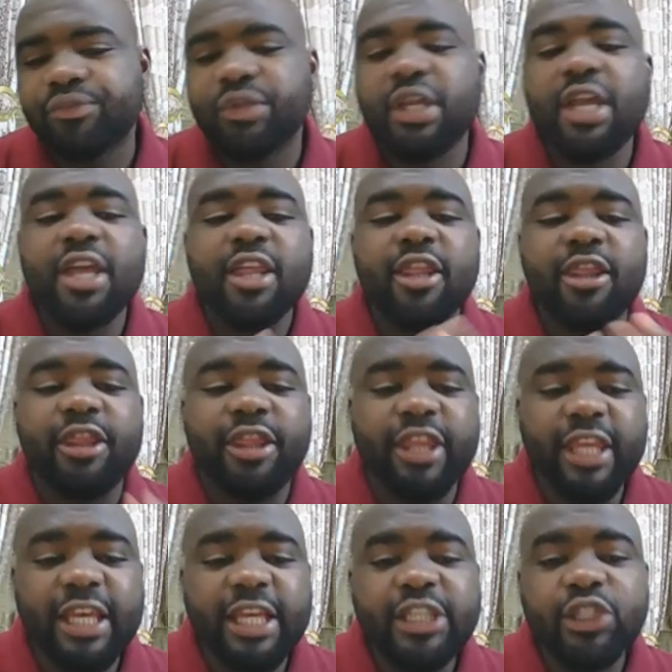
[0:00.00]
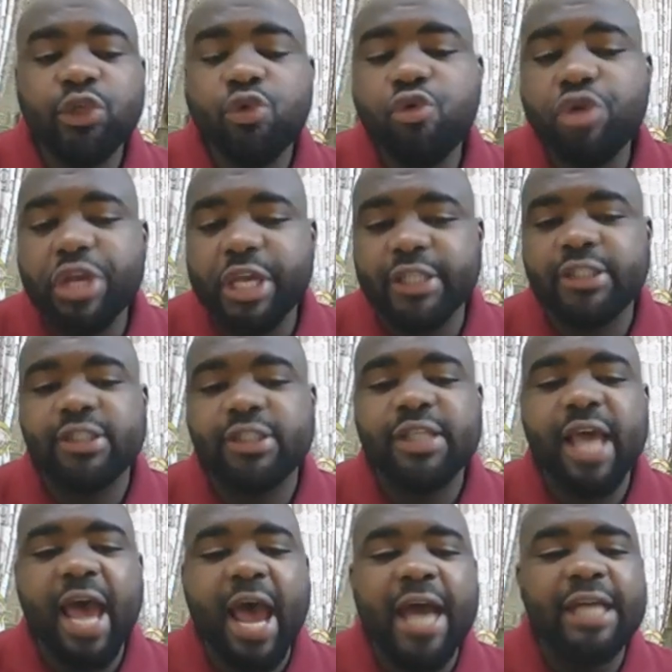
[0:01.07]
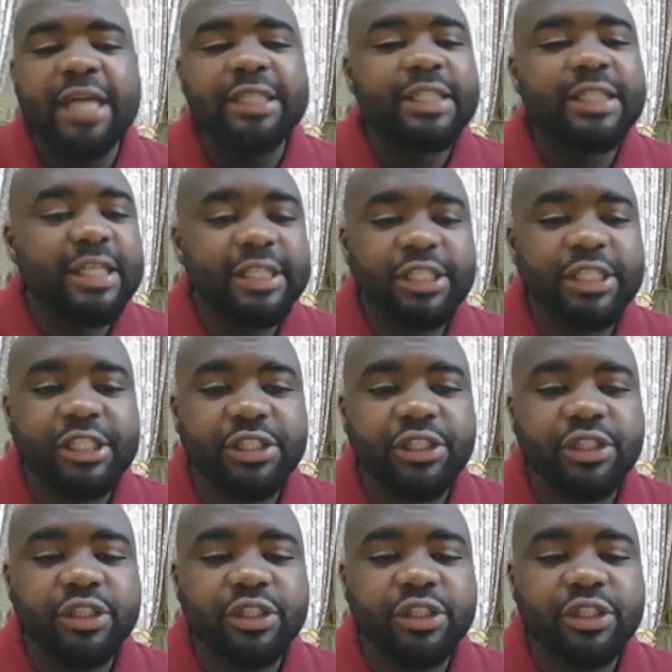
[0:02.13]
These cookies are delicious.